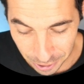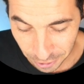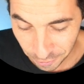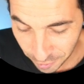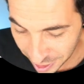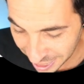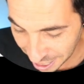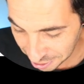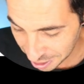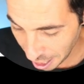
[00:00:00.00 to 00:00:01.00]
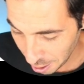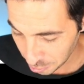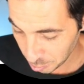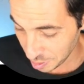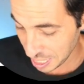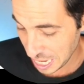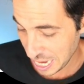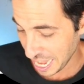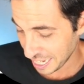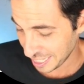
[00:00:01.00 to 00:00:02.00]
hundred fifty thousand dollars would
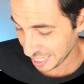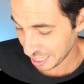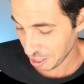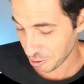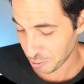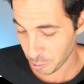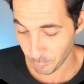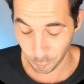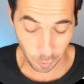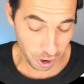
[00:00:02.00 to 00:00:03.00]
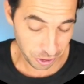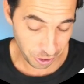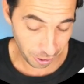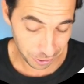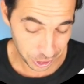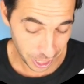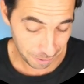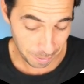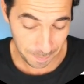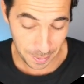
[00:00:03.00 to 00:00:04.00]
need a six hundred dollars or four hundred dollars
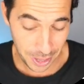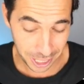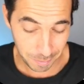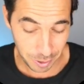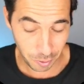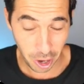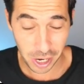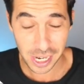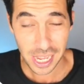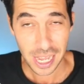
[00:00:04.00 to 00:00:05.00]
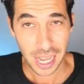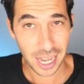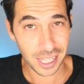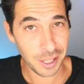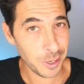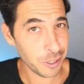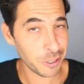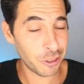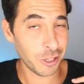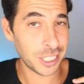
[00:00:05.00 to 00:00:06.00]
check, but maybe I could be wrong. Uh, let me know
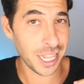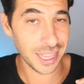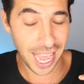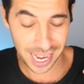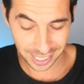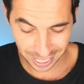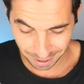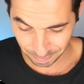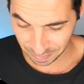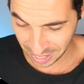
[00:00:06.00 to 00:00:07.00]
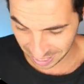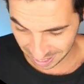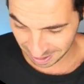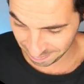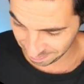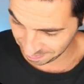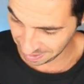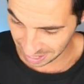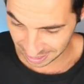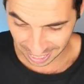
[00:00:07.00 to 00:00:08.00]
your thoughts on that. Is that like a,
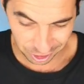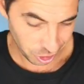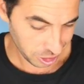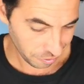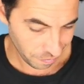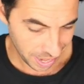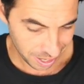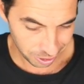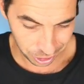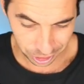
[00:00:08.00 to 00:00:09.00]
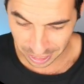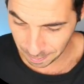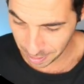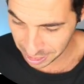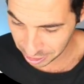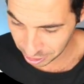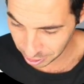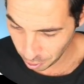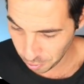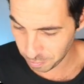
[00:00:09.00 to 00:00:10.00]
is that justified, or should that money
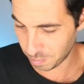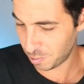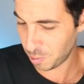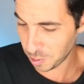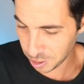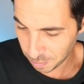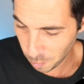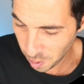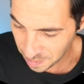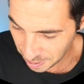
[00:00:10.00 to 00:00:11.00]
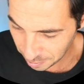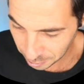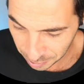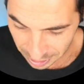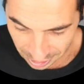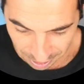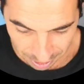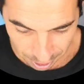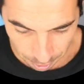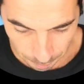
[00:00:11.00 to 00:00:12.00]
just go towards more people who need it
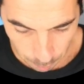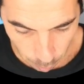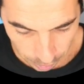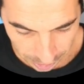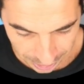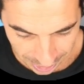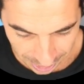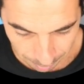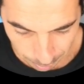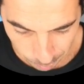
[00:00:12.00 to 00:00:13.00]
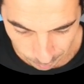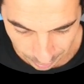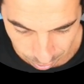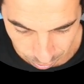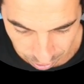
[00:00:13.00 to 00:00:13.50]
more than uh, people who make two